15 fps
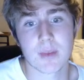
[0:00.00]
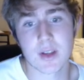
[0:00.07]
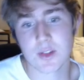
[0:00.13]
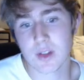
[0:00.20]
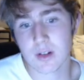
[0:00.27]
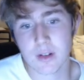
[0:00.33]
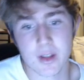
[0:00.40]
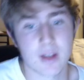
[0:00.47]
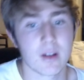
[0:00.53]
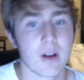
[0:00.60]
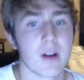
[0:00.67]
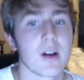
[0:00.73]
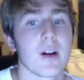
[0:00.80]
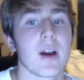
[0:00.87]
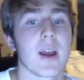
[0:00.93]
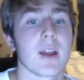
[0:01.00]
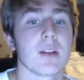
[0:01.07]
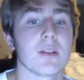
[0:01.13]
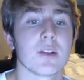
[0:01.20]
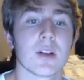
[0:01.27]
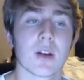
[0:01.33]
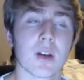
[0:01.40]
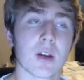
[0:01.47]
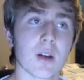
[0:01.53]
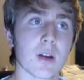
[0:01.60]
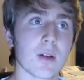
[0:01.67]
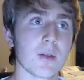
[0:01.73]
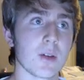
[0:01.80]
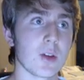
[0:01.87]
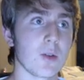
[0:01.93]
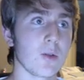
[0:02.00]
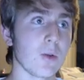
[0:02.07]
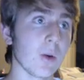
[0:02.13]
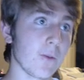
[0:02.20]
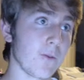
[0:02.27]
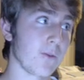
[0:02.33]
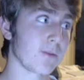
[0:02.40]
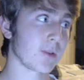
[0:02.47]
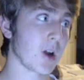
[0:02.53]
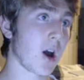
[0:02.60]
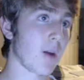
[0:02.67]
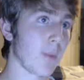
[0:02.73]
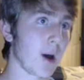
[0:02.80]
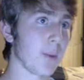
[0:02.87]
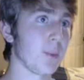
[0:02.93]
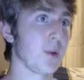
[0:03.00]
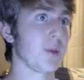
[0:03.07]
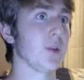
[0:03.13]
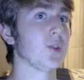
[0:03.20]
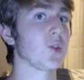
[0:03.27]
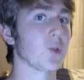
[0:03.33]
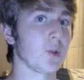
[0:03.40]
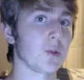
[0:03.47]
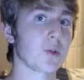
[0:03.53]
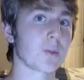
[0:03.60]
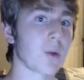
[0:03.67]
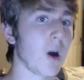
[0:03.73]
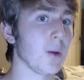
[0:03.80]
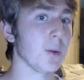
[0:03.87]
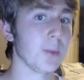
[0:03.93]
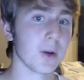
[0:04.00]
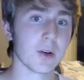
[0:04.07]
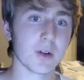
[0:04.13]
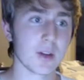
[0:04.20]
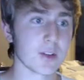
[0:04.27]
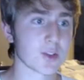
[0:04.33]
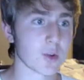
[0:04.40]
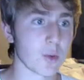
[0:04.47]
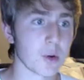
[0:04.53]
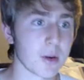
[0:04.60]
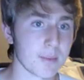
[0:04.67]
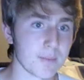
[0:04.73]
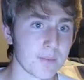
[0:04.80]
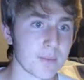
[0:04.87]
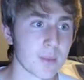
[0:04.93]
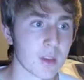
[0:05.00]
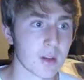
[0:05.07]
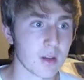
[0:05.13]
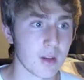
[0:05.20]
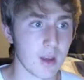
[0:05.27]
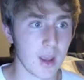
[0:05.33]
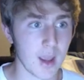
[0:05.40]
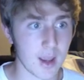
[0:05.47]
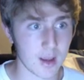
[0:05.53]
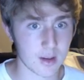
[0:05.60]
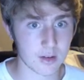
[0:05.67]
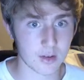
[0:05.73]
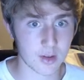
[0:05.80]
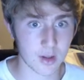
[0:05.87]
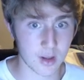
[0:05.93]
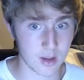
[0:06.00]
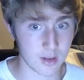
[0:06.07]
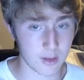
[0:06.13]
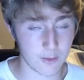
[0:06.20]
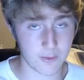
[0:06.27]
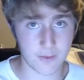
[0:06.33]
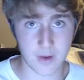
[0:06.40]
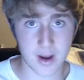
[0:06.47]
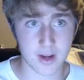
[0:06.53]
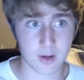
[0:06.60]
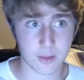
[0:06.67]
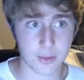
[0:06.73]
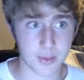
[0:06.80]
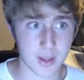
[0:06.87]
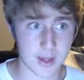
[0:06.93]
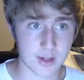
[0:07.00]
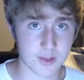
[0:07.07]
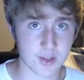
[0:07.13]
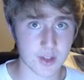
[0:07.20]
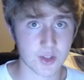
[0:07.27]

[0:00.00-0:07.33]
basically, and you come up with a truth probability score. And the final thing is the